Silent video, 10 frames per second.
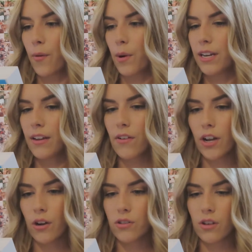They wouldn't
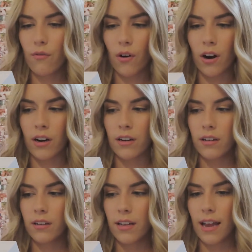even go so far
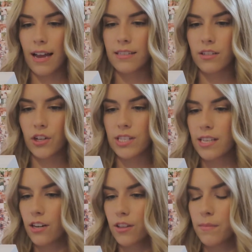as to
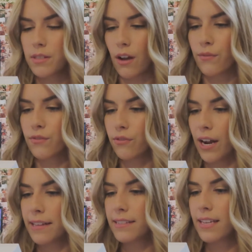consider themselves
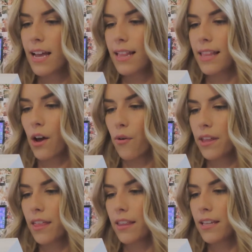friends. The
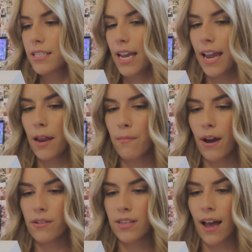only thing that Tate and
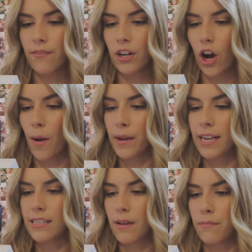Miles have in
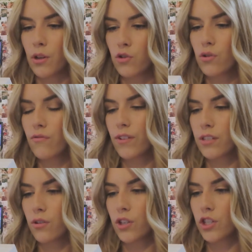common is a mutual
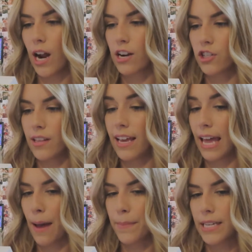physical attraction that
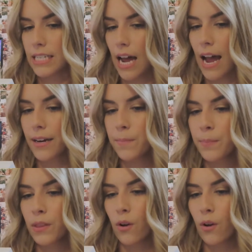can't be denied.